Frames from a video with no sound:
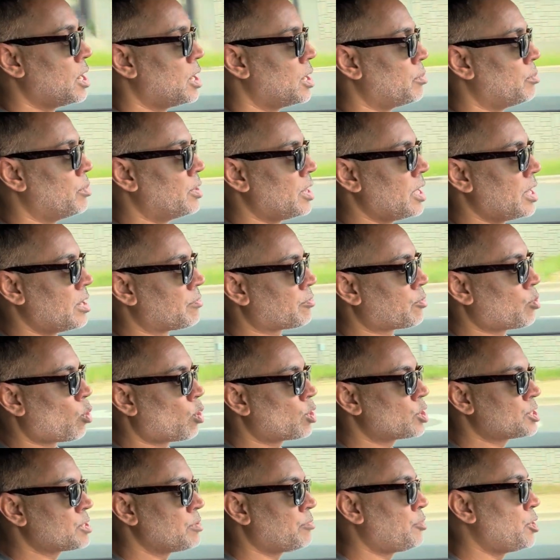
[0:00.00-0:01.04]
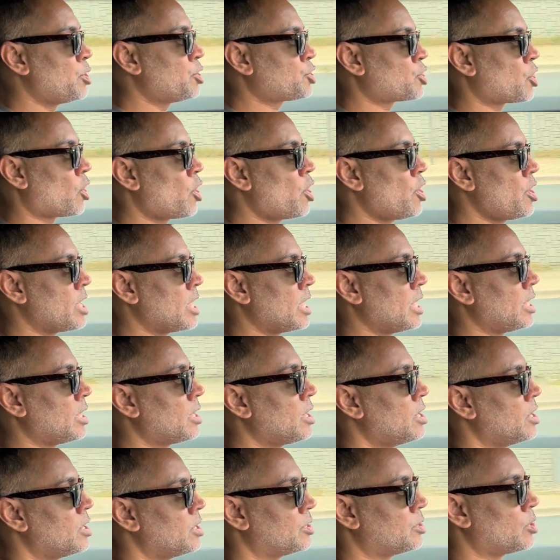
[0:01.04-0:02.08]
But then of course, if you're turning,
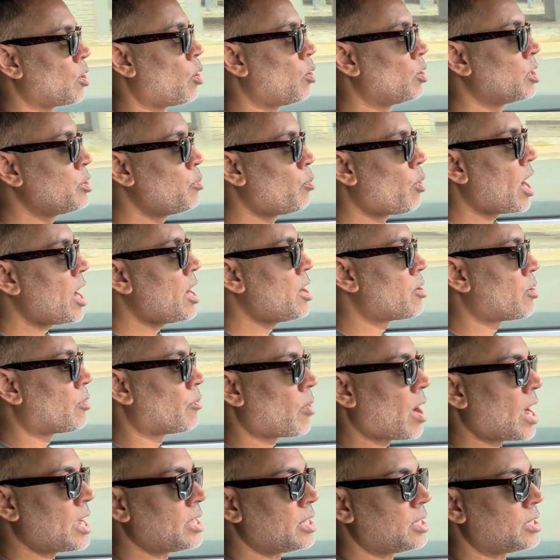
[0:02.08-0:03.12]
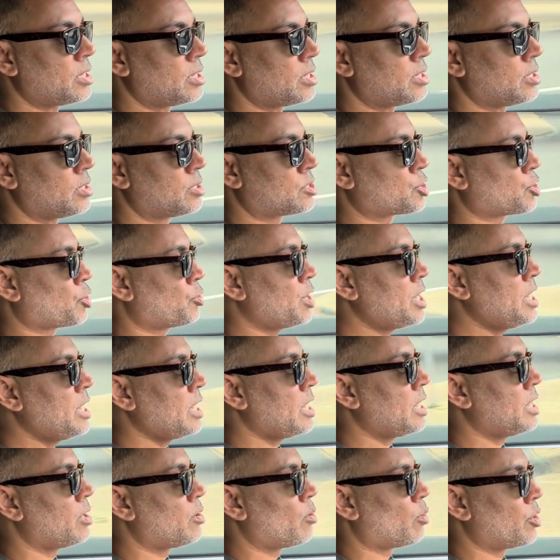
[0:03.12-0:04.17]
the only way your right
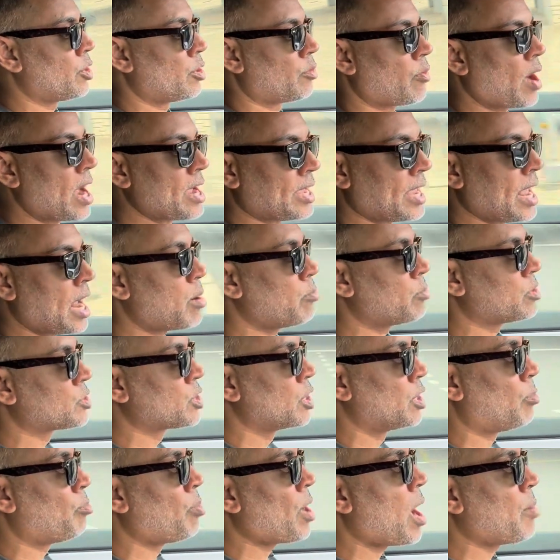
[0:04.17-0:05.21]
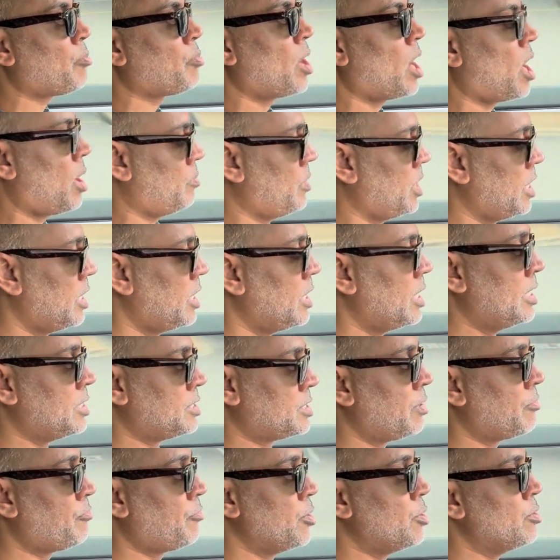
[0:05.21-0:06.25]
screen or your right camera is going to pop up is
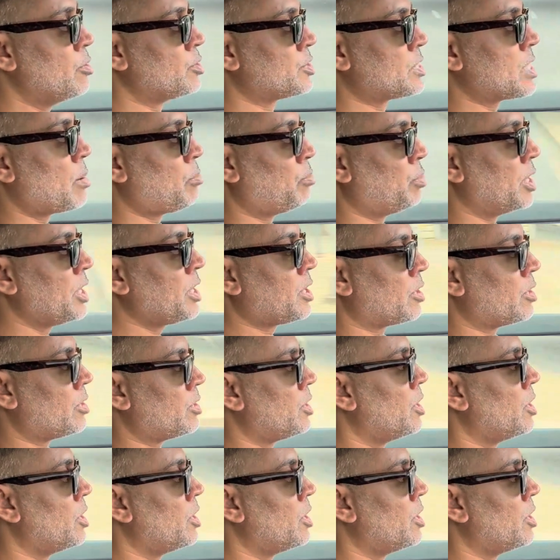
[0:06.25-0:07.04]
if you use that blinker.